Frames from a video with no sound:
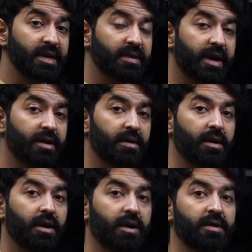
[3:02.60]
that
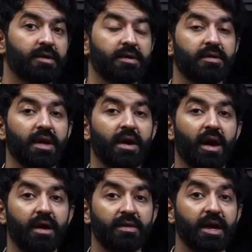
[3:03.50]

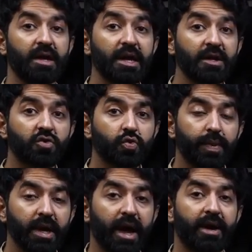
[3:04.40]
there needs to
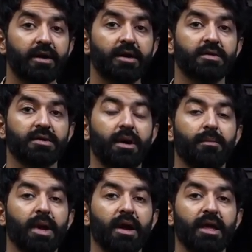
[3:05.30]
be added
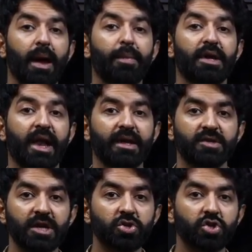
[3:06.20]
some
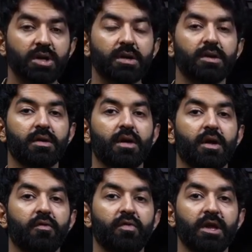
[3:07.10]
capitalization.
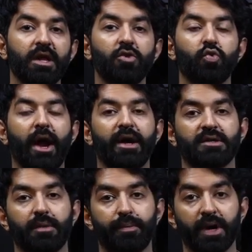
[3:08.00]
We need to add
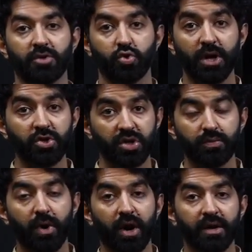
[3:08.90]
some punctuation
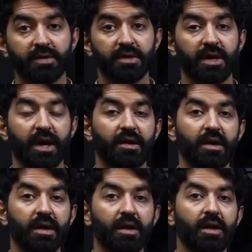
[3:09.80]
marks
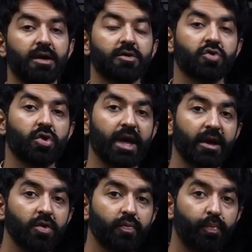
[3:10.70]
correctly. So can
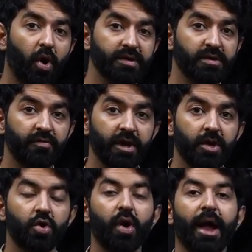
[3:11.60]
you pause the
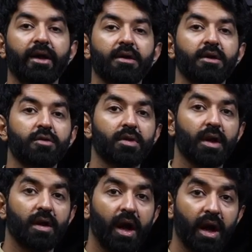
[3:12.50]
video and
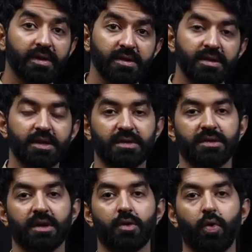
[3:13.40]
answer this
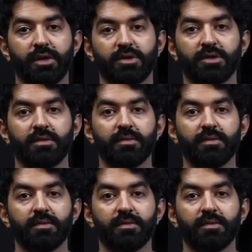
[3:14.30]
question?